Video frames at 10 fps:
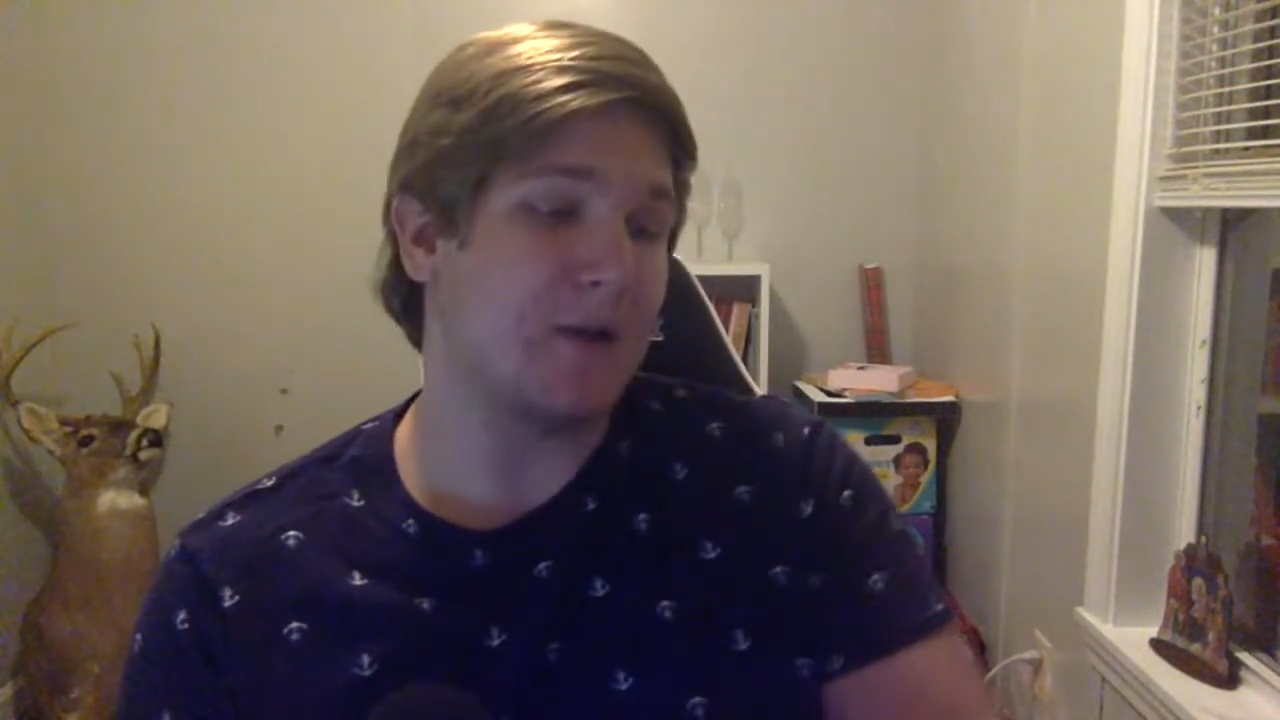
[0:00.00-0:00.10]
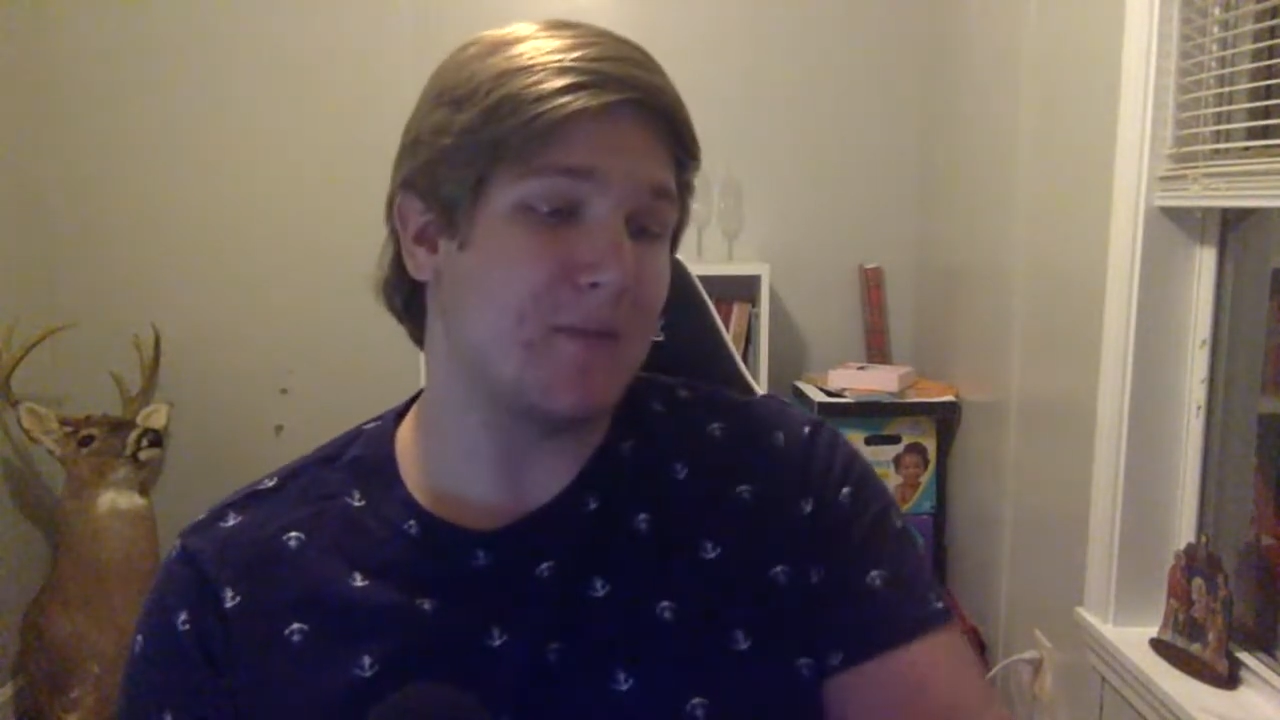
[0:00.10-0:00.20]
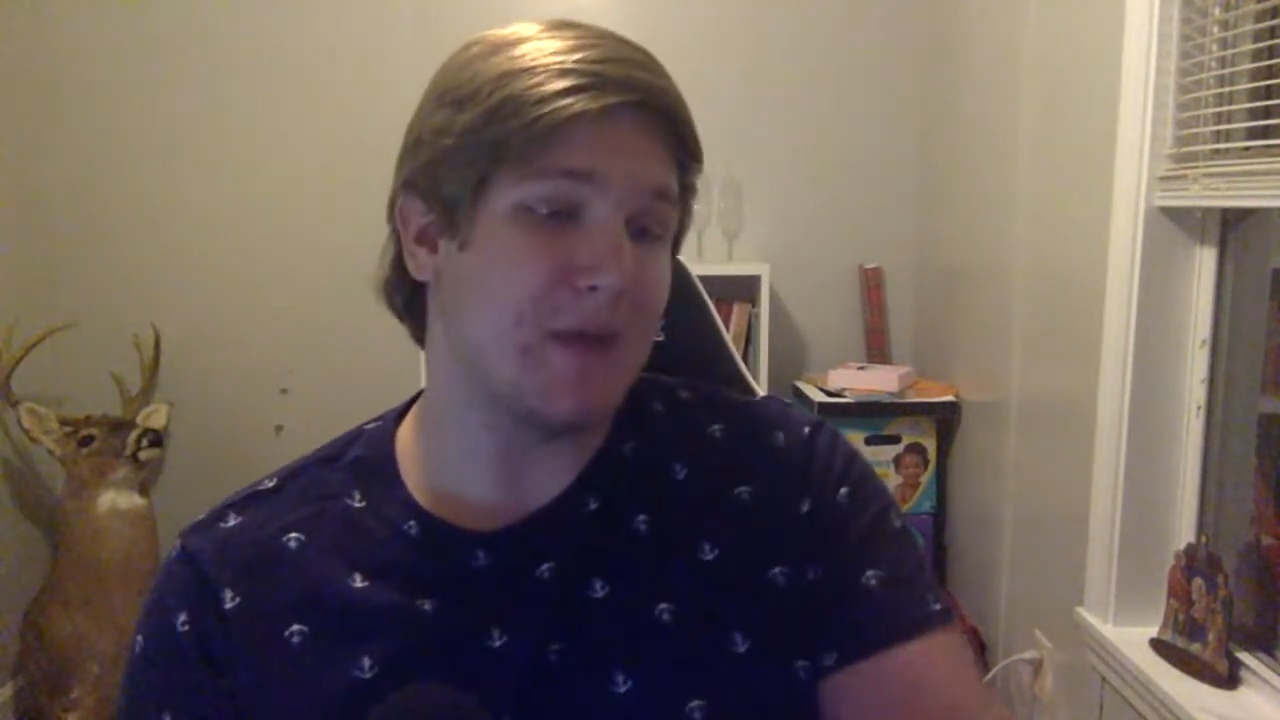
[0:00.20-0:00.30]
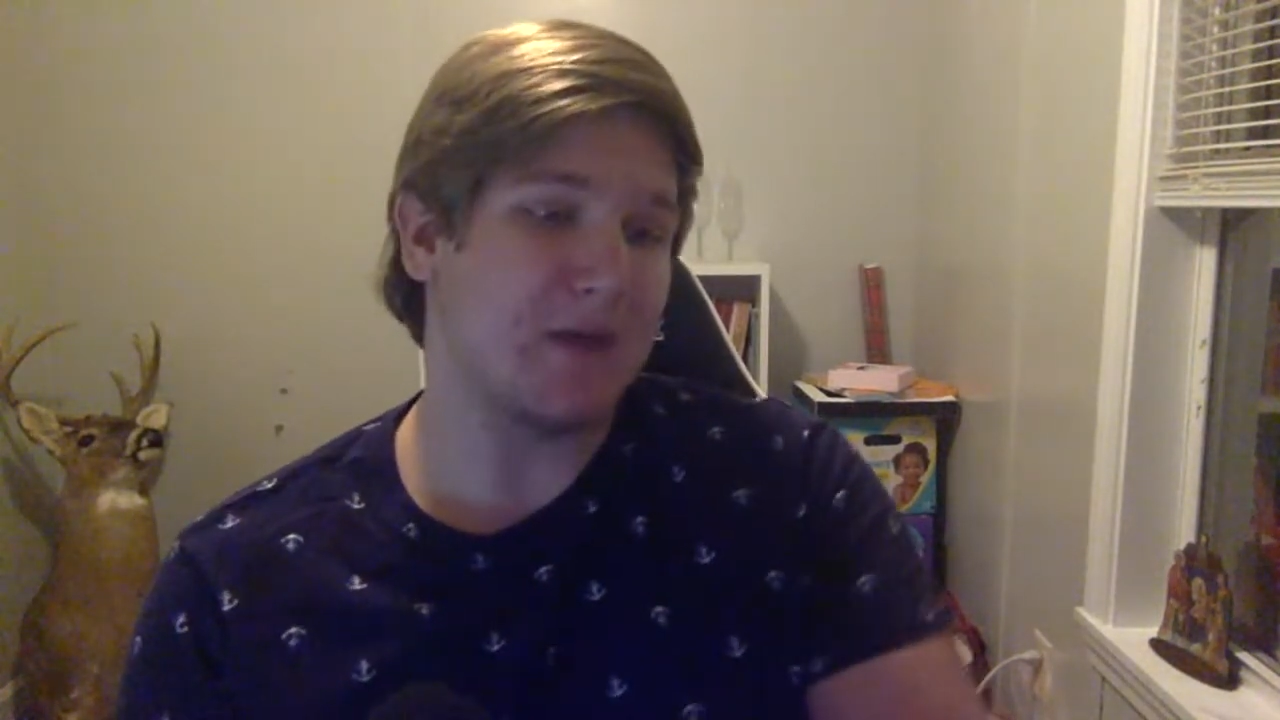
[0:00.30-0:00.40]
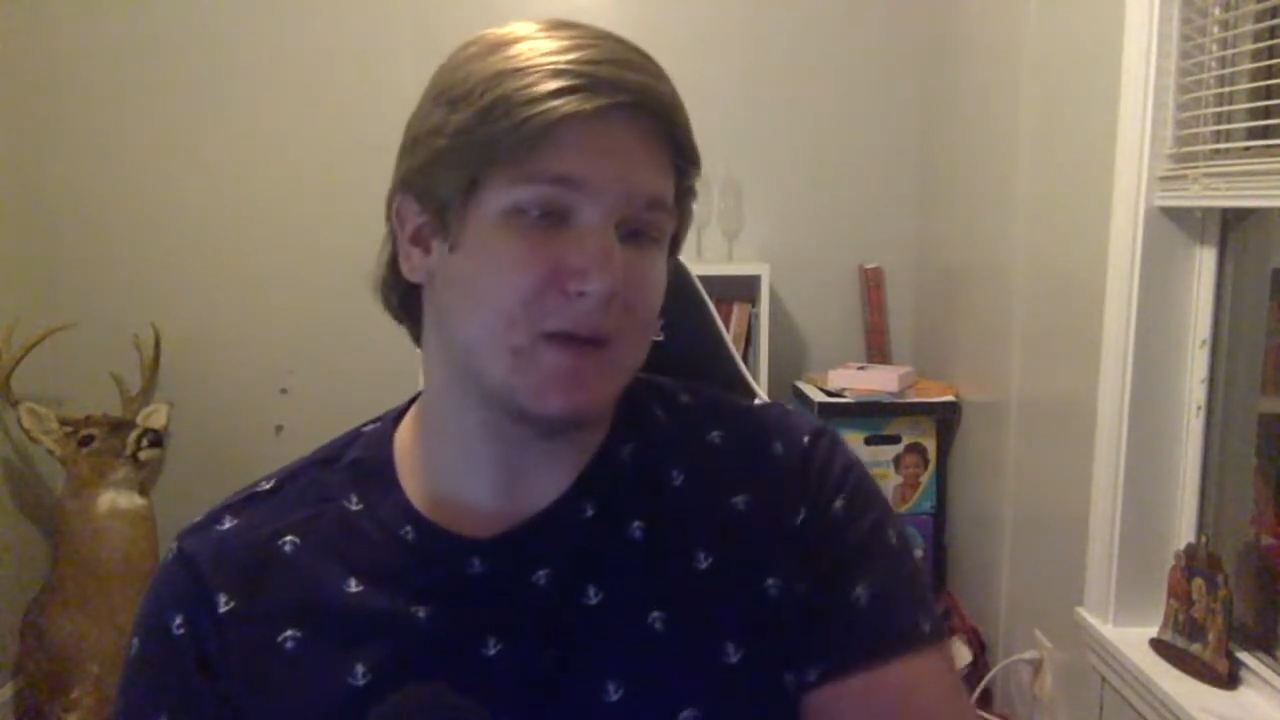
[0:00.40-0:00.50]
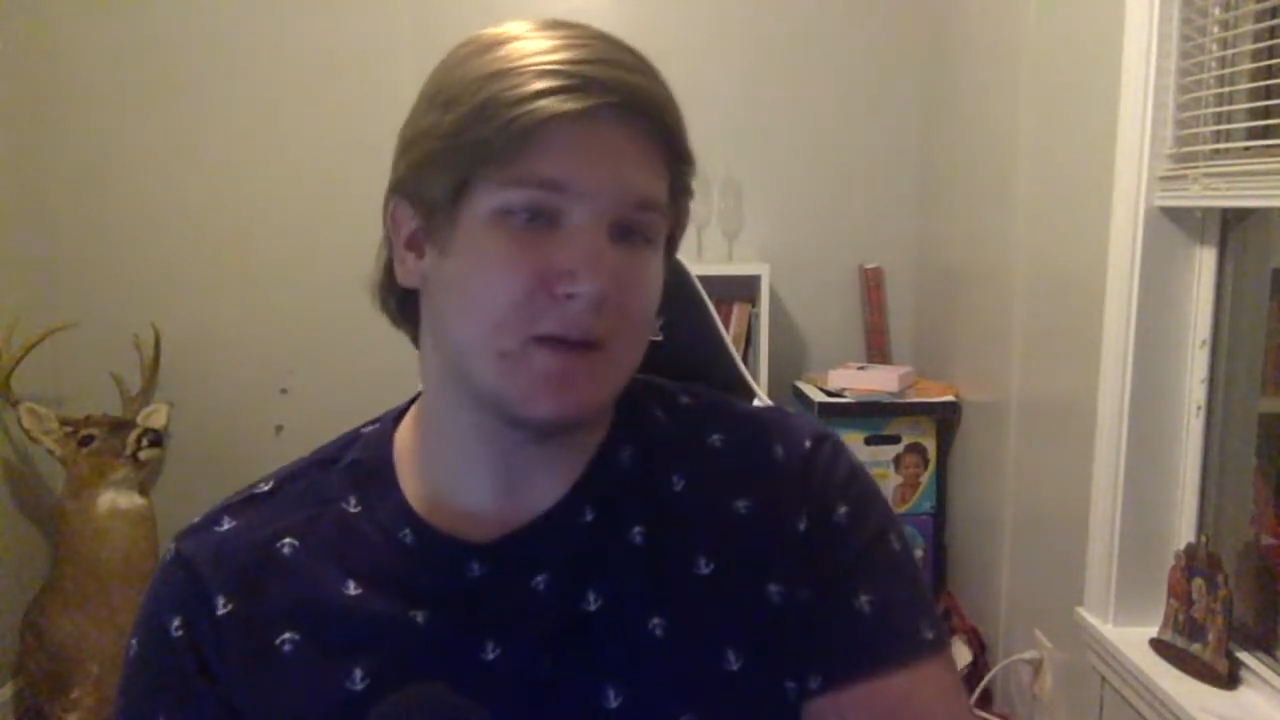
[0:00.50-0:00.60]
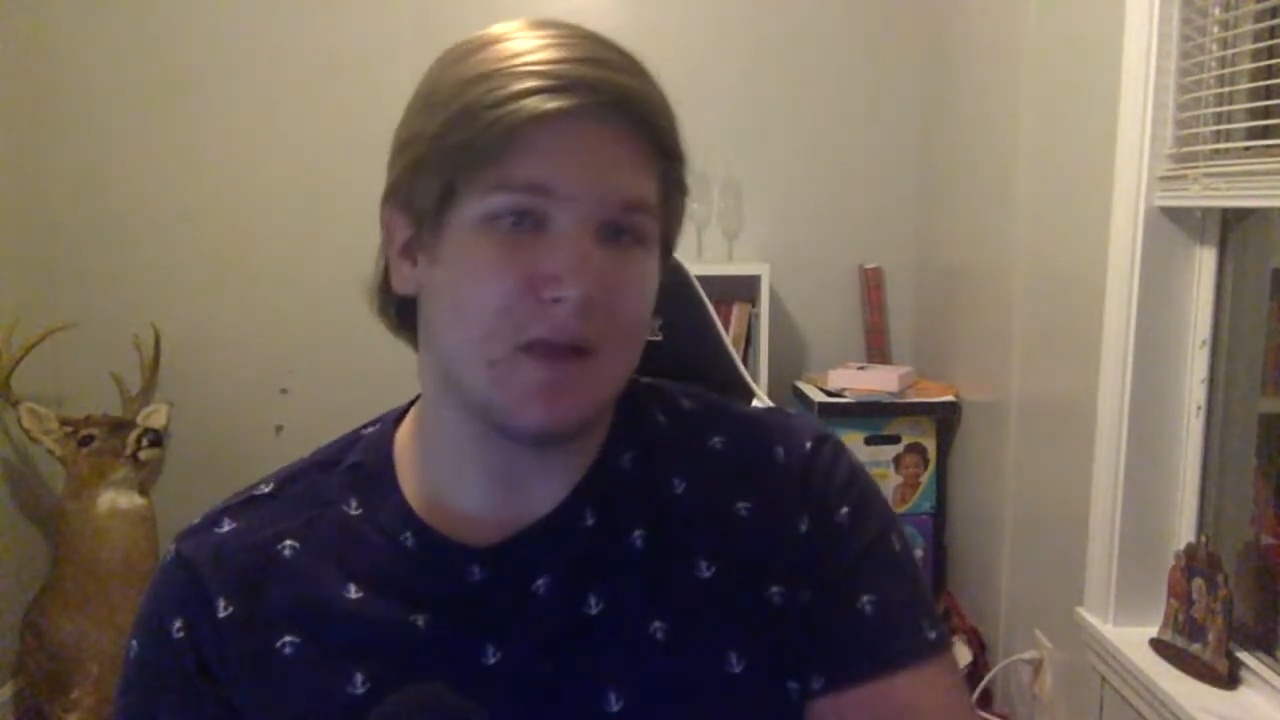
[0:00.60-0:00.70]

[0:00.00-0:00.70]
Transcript: admit